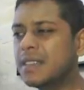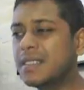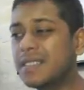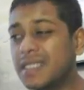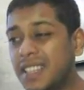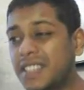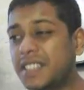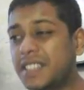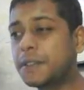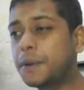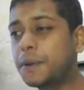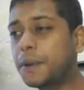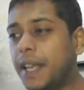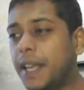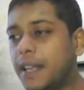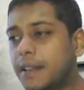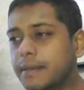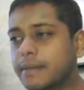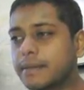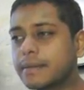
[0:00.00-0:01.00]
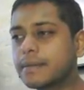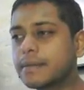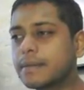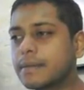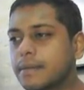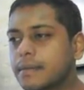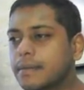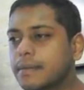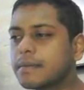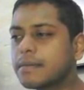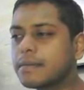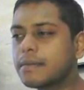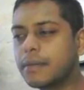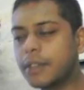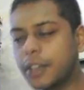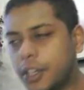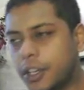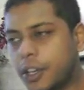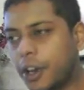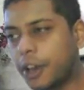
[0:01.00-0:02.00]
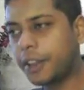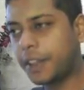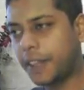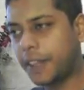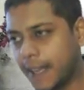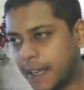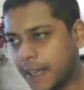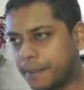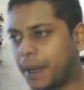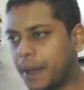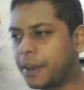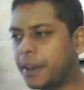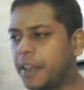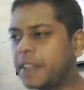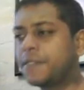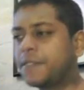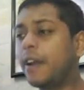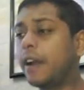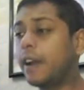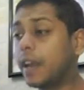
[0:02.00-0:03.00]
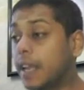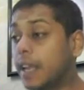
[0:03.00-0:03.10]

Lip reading: this tweet, you got to think about it. It's very